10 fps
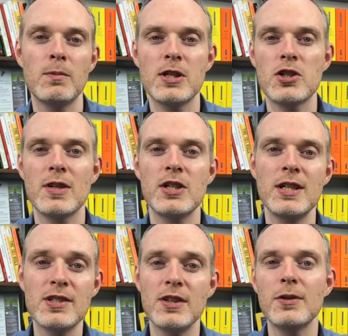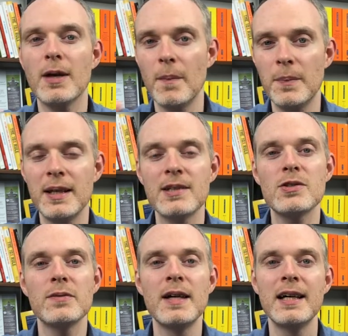registration into the new company
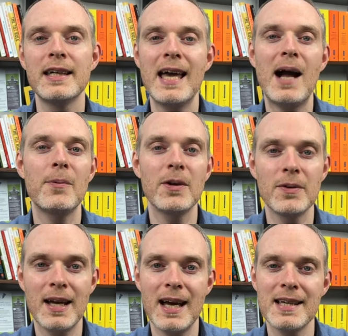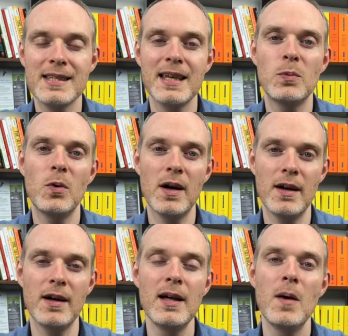and sort of carry on as they
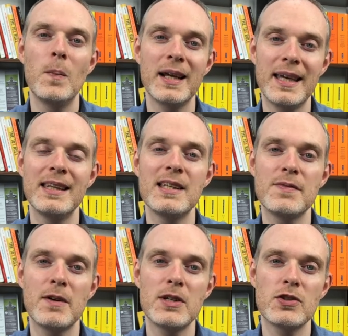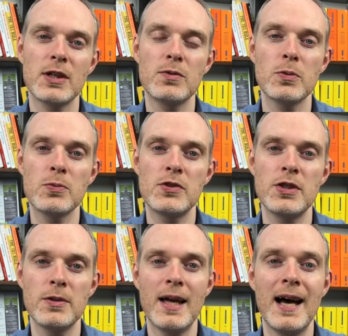were. But again, there's very strict rules
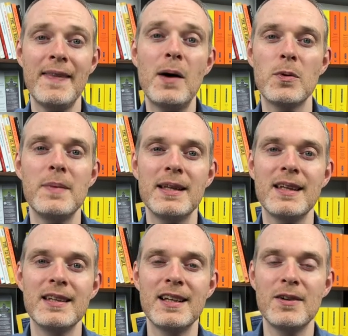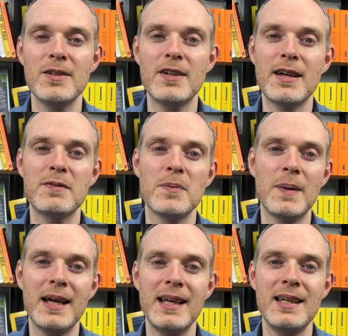to do that. And that would mean that, you know, you don't have to
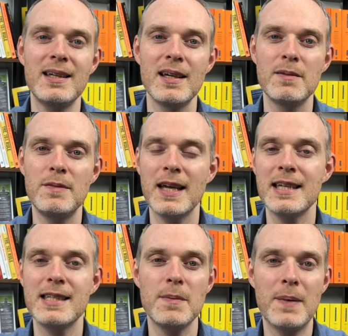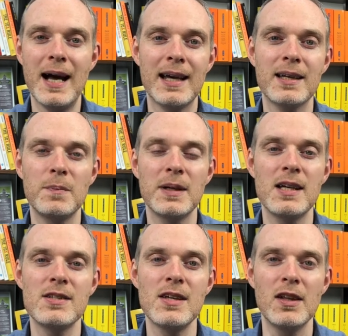pay any VAT back,
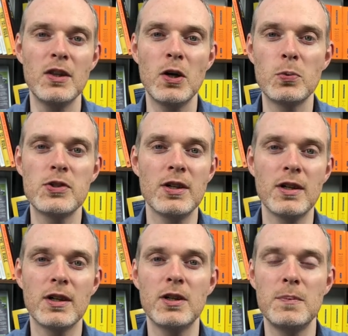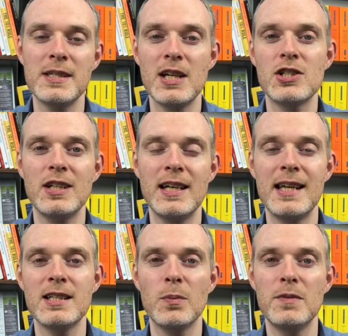because the alternate could potentially
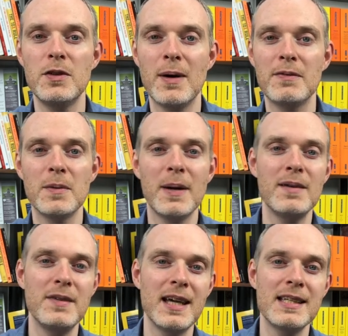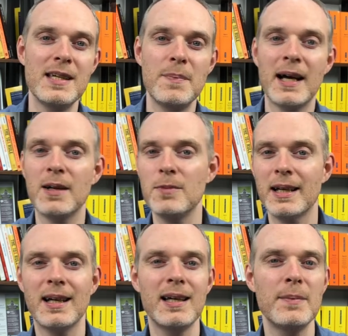end up with you having to pay VAT back and
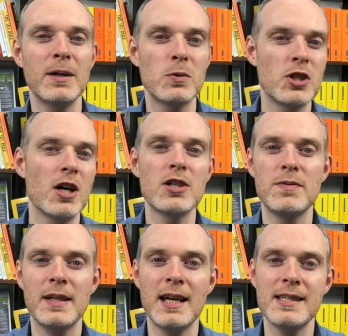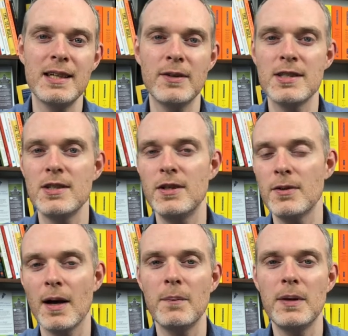reclaim it, or charge VAT on it to your
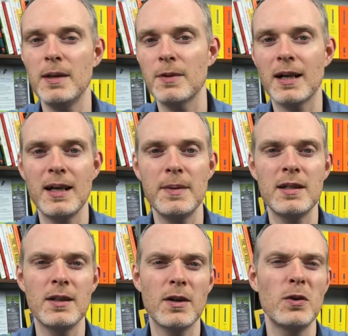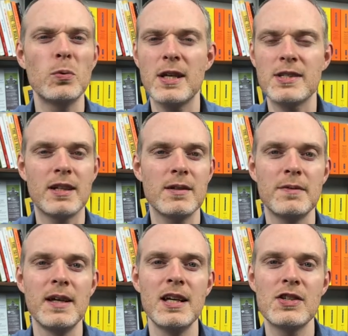new company and reclaim it, and all this kind
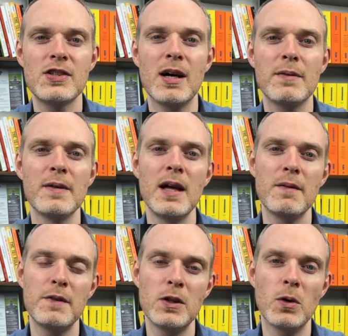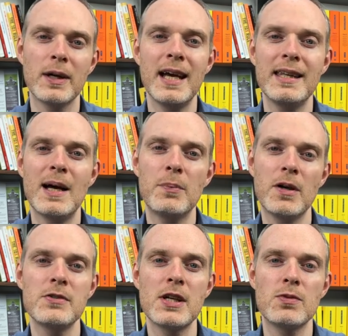of stuff for not getting that
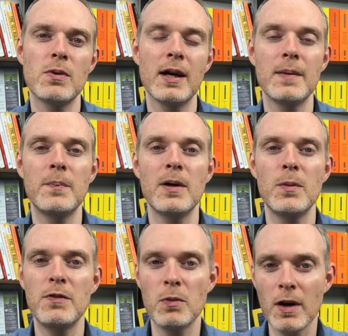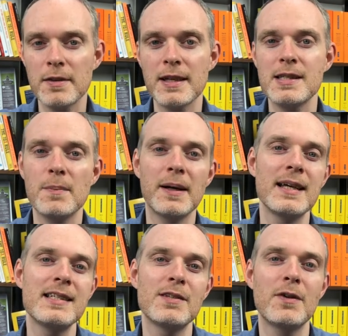process right. But with the right things in
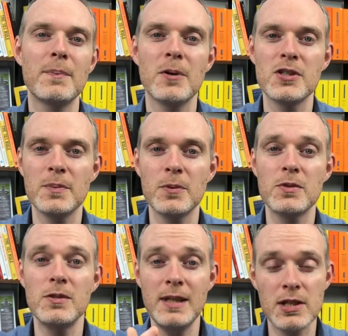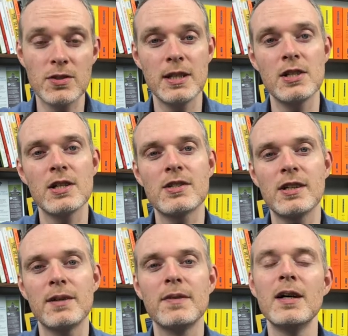place, it's very possible to literally just
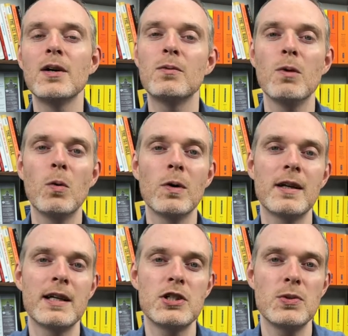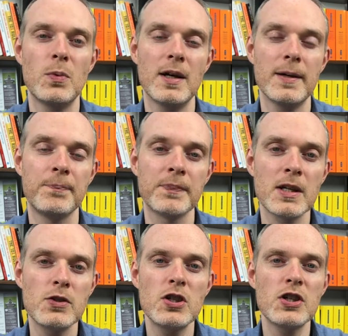kind of roll on as you were.
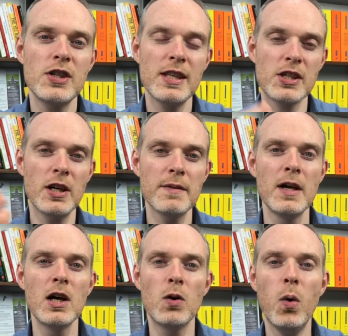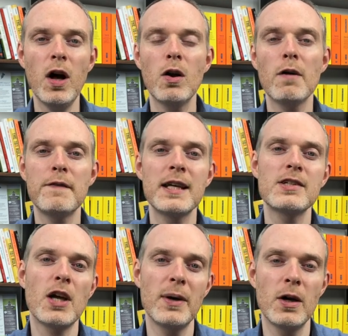So as you can see, there's kind of quite a lot of
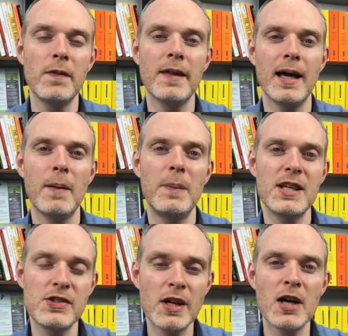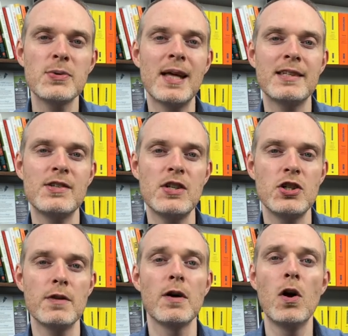things going on there, but it starts with that
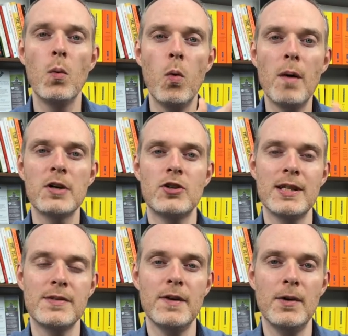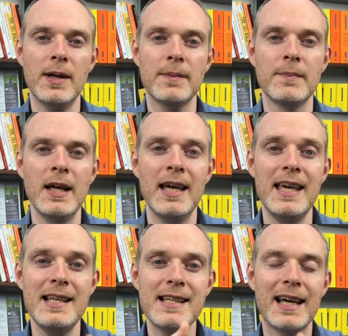decision of, what am I transferring?
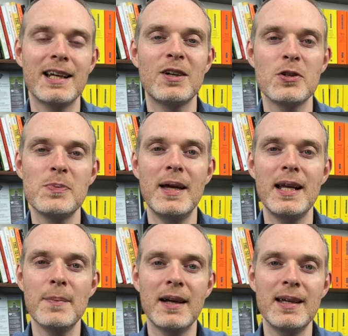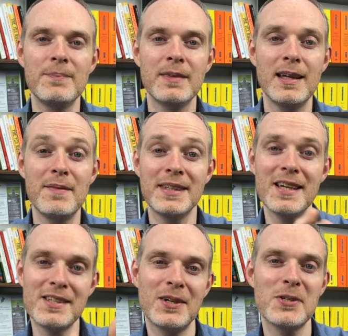Is that going to cost me any money? If it
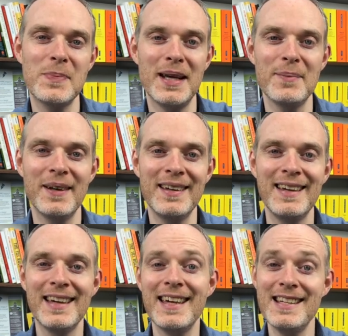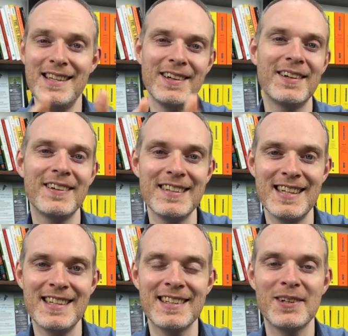does cost me any money, is it a good
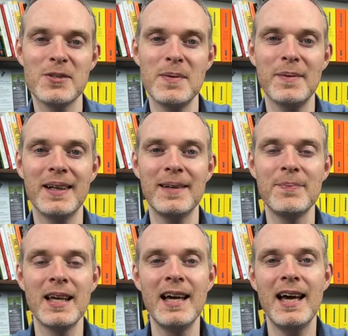idea to cost me money?